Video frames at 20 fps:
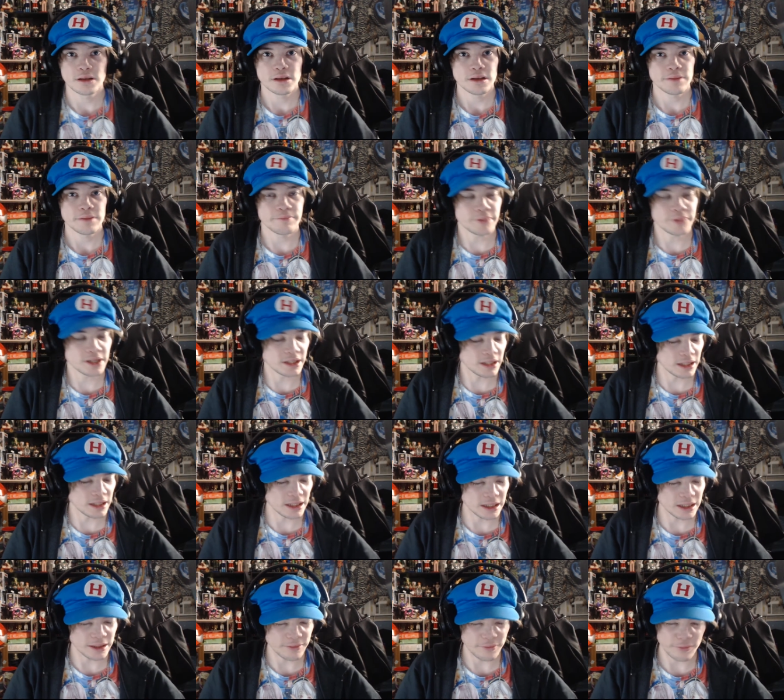But
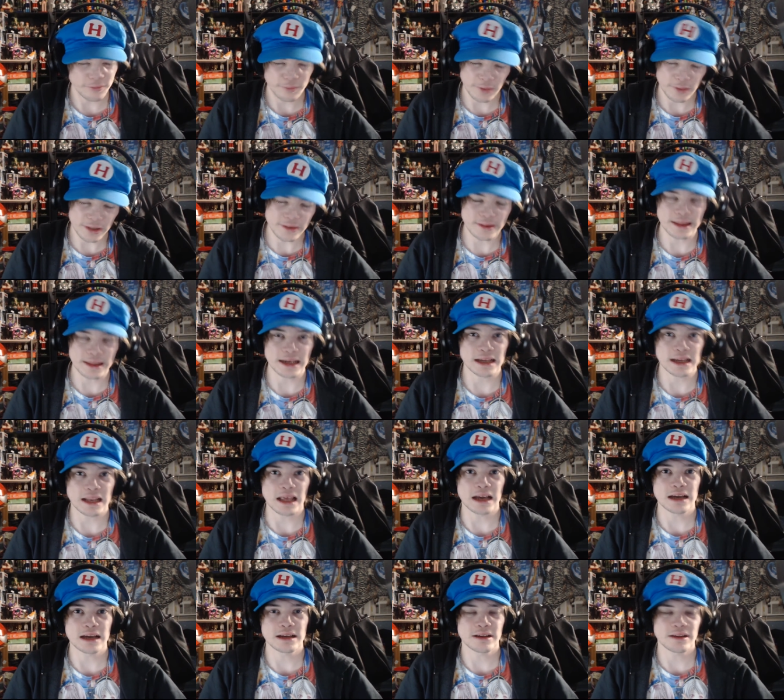with that,
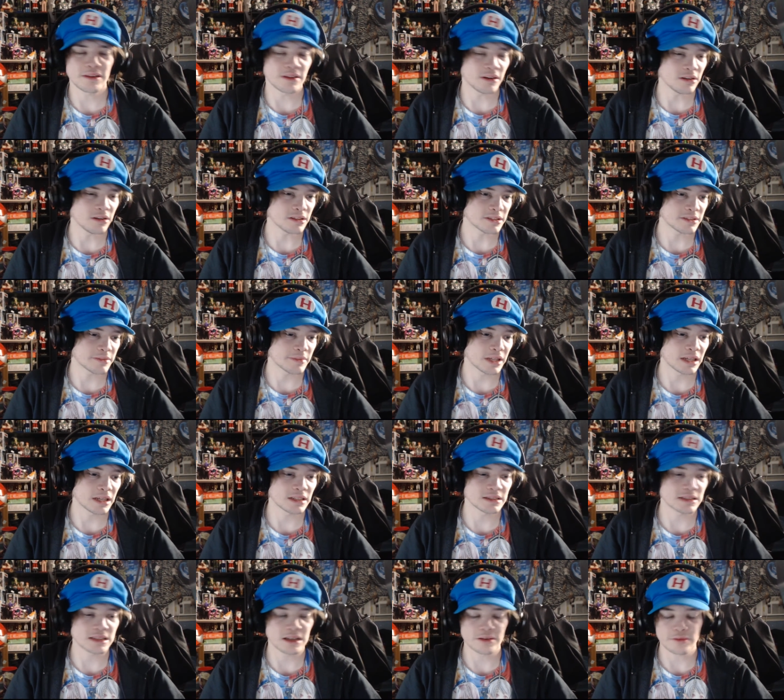I there are some
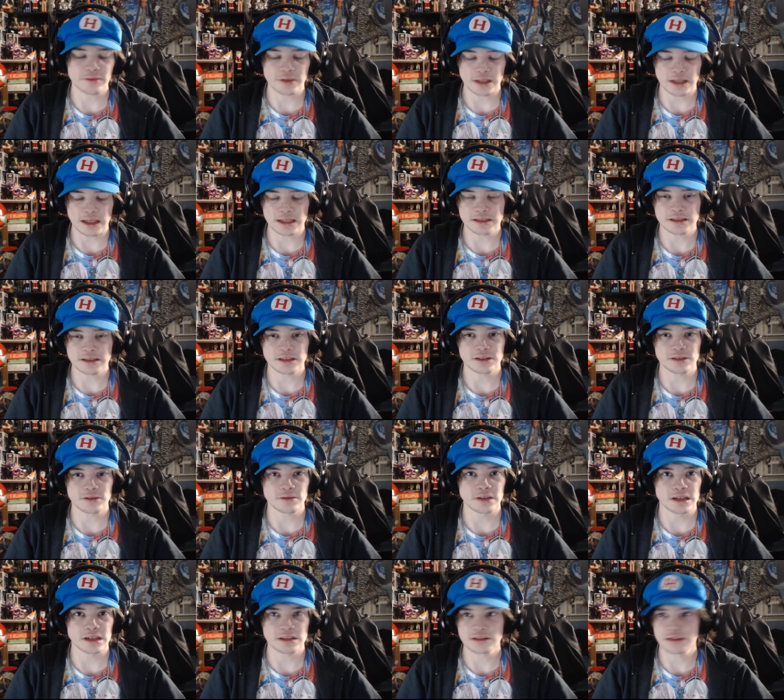things I would like to do
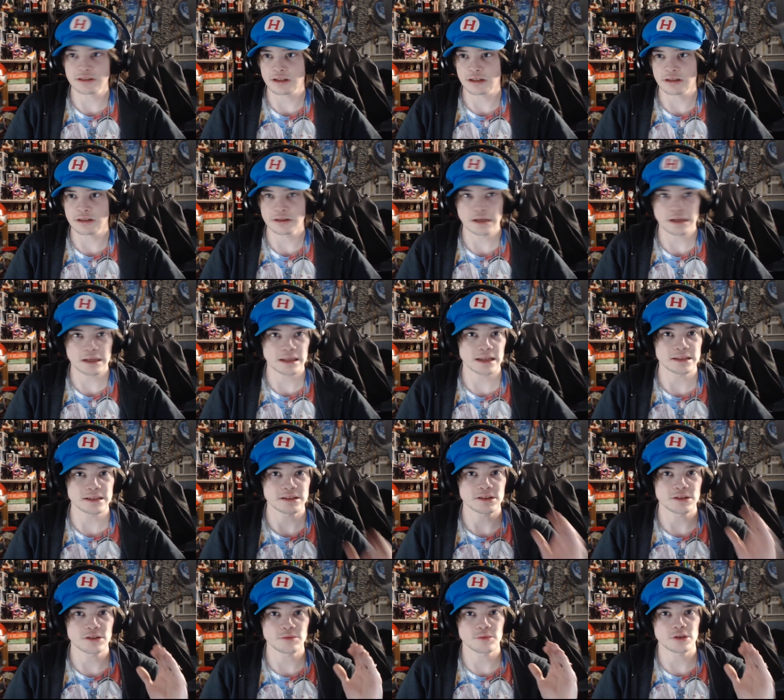next year. I'd like to
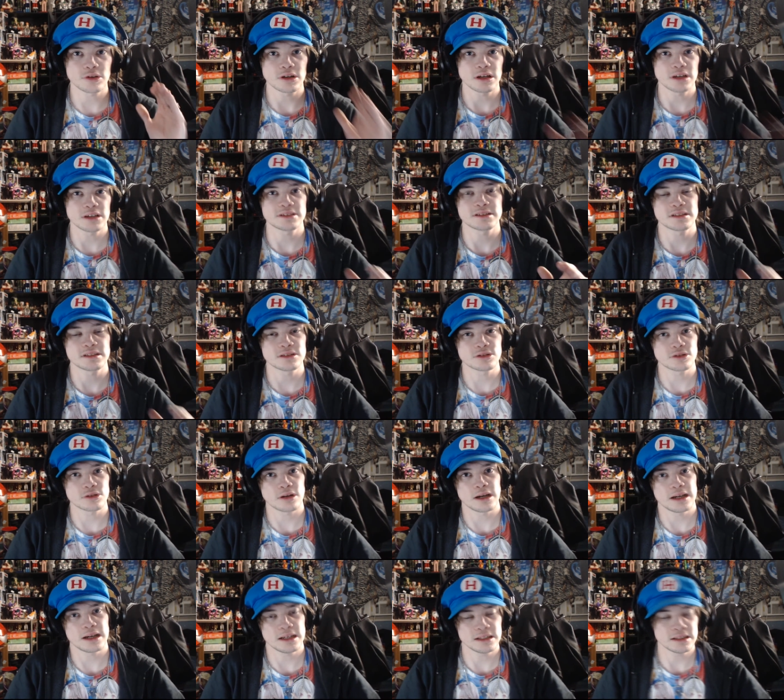do more Hudson
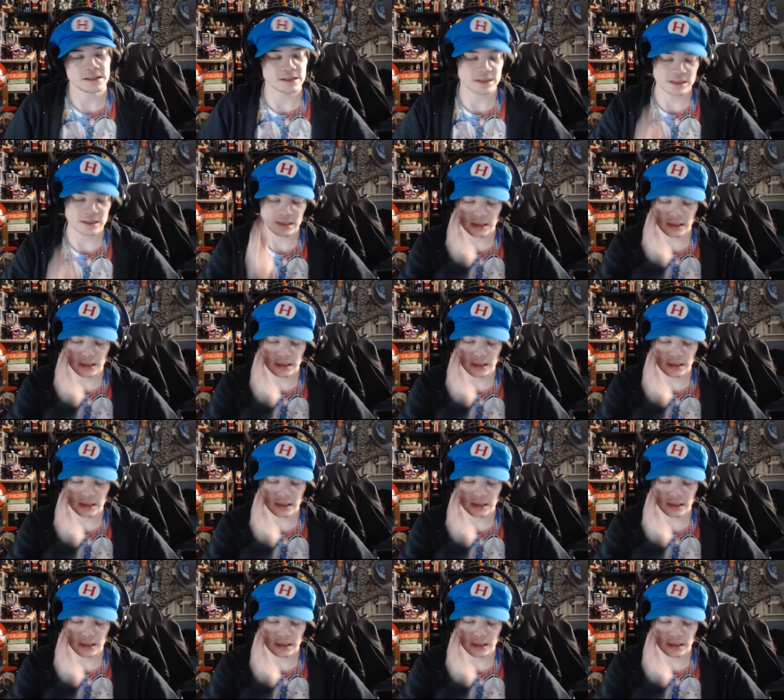tries